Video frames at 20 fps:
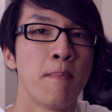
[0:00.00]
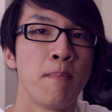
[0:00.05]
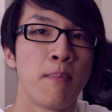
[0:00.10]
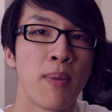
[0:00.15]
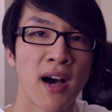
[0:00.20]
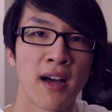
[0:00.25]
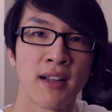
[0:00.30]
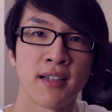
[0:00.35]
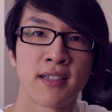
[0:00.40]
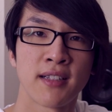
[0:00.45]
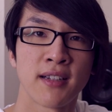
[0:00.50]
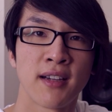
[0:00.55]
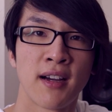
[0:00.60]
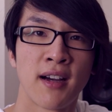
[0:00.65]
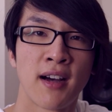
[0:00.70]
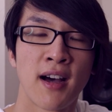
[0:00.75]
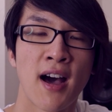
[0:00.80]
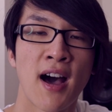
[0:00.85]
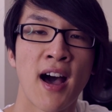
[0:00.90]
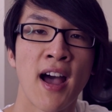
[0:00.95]
But
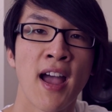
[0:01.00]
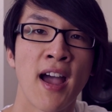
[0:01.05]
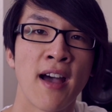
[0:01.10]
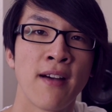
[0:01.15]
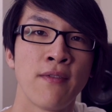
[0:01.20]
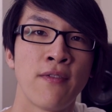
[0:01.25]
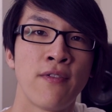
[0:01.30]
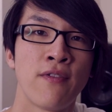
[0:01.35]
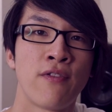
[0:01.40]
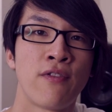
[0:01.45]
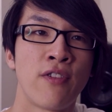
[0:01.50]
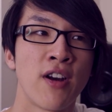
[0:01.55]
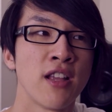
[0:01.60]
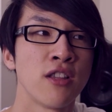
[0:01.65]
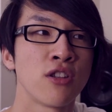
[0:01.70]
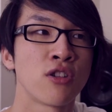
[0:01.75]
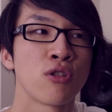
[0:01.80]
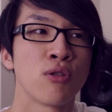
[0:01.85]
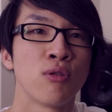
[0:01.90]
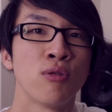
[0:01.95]
I have
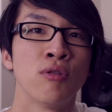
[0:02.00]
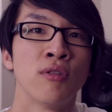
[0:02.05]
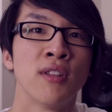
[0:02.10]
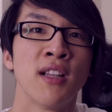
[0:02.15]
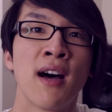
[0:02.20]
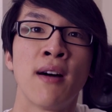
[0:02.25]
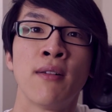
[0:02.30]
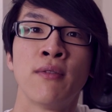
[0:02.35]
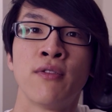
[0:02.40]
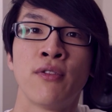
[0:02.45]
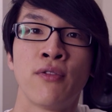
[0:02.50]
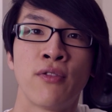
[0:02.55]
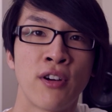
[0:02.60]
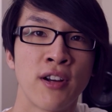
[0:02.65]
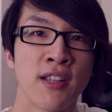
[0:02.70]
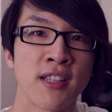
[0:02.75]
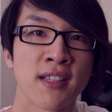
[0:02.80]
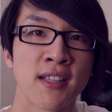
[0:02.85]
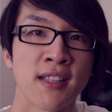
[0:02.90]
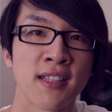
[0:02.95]
friends who love, for
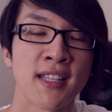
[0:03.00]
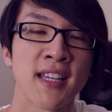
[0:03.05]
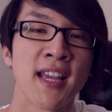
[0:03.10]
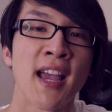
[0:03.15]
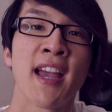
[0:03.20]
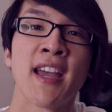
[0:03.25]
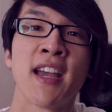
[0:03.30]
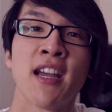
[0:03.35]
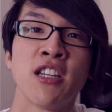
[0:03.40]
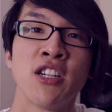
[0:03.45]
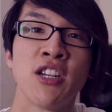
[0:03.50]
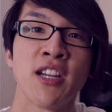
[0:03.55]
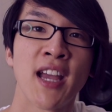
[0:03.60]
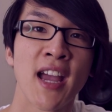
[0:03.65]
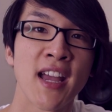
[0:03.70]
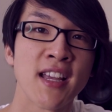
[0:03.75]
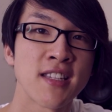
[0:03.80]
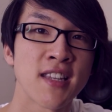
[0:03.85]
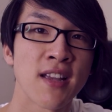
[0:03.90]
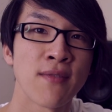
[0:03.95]
instance, the AKG
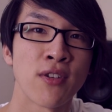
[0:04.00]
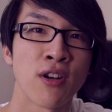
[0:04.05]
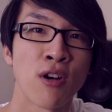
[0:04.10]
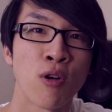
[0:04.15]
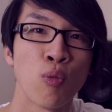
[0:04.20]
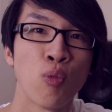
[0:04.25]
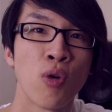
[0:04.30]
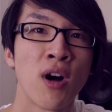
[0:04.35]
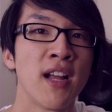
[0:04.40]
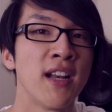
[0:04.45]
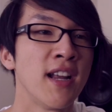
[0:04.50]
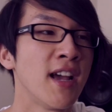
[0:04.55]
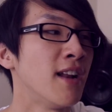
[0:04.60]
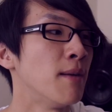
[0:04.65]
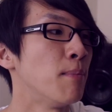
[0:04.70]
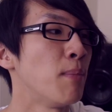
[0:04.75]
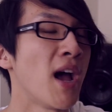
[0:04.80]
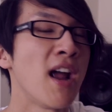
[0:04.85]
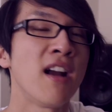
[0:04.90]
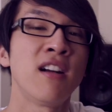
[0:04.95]
K701, and
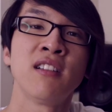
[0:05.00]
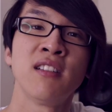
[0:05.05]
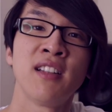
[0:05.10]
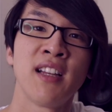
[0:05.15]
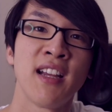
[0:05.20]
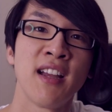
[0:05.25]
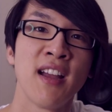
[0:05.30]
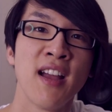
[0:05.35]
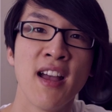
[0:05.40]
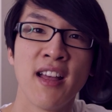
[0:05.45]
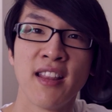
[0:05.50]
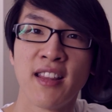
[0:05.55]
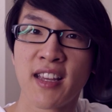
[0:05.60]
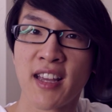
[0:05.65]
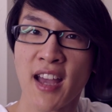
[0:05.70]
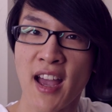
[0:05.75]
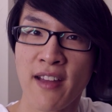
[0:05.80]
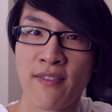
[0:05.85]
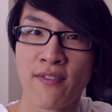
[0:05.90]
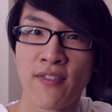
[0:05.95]
apparently the
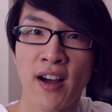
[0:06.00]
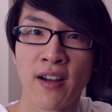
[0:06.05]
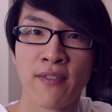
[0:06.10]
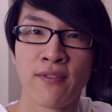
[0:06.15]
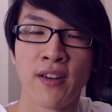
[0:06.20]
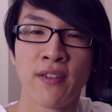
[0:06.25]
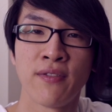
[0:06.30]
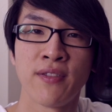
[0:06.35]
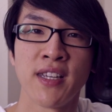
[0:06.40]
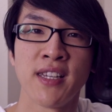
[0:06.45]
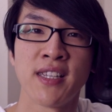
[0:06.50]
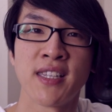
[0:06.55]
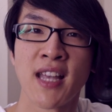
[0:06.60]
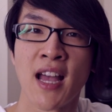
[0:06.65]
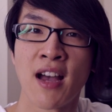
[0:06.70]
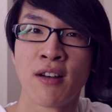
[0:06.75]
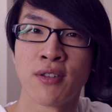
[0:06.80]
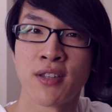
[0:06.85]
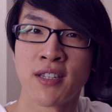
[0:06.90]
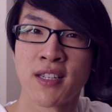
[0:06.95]
K550
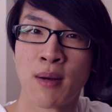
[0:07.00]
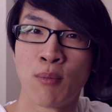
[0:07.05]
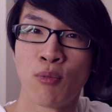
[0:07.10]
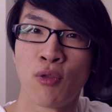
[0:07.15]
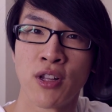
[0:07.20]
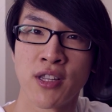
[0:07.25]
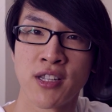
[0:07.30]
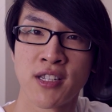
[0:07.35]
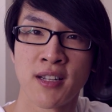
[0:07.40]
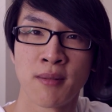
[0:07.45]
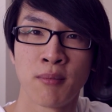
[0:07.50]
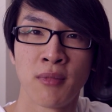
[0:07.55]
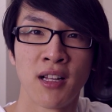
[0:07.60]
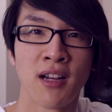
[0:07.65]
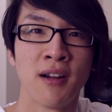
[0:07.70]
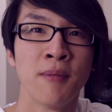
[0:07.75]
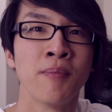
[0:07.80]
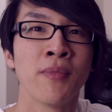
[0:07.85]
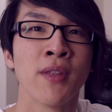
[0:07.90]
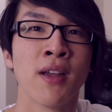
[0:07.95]
sounds somewhat similar.